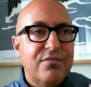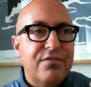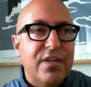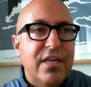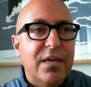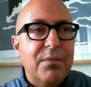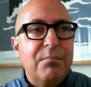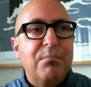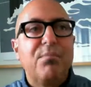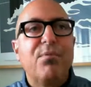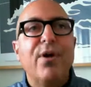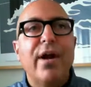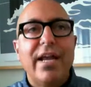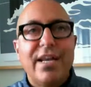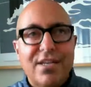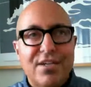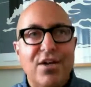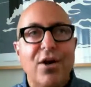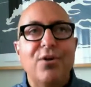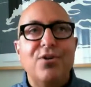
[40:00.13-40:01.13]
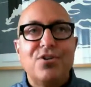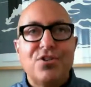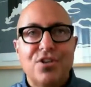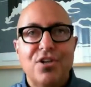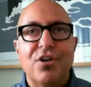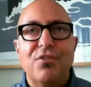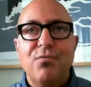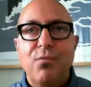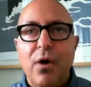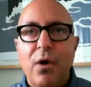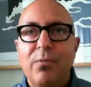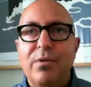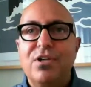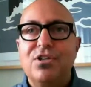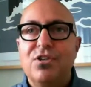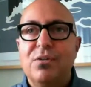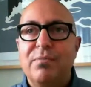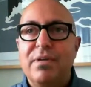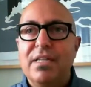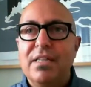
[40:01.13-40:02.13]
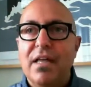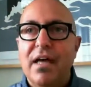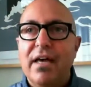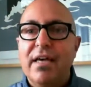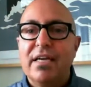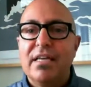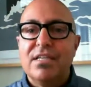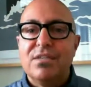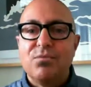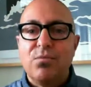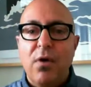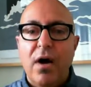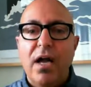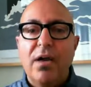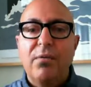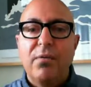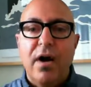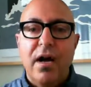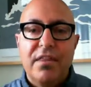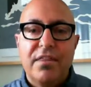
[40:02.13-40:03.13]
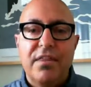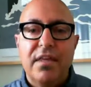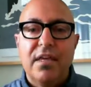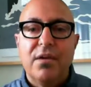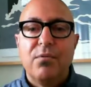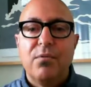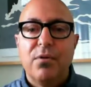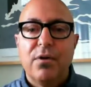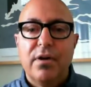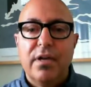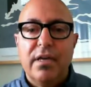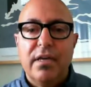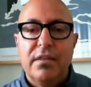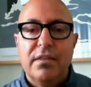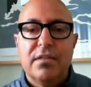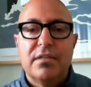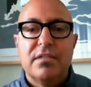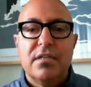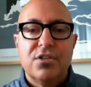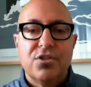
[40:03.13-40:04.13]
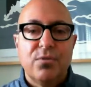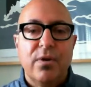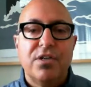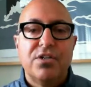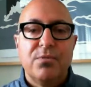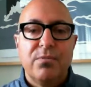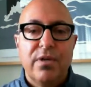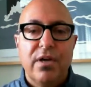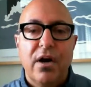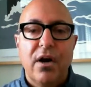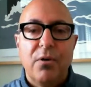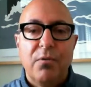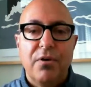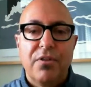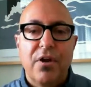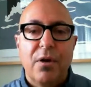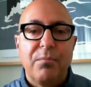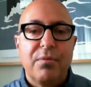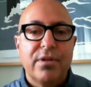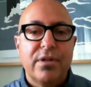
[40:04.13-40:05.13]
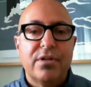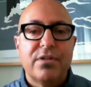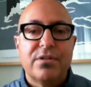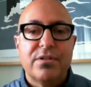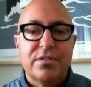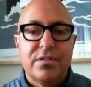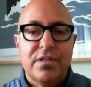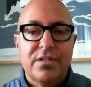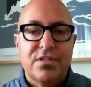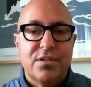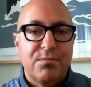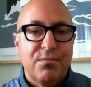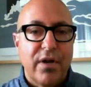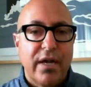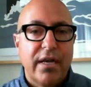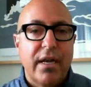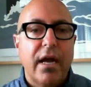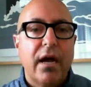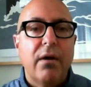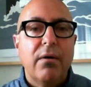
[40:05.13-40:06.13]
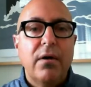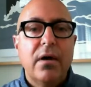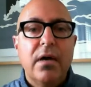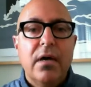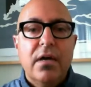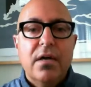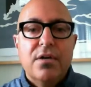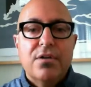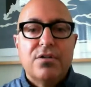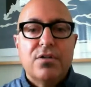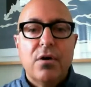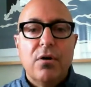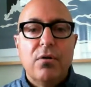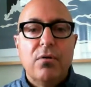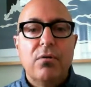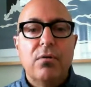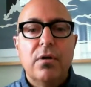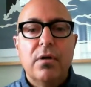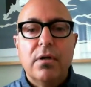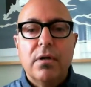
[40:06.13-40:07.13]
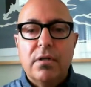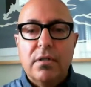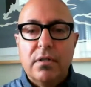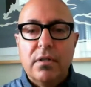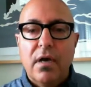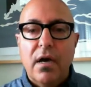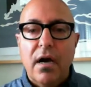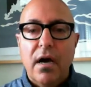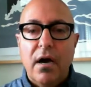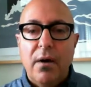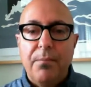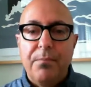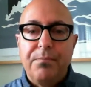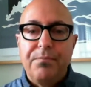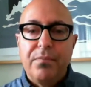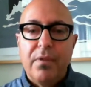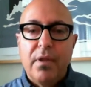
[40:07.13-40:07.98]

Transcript: inbred notion of what we should be like is why I think we're in the situation we are with our political system right now. So I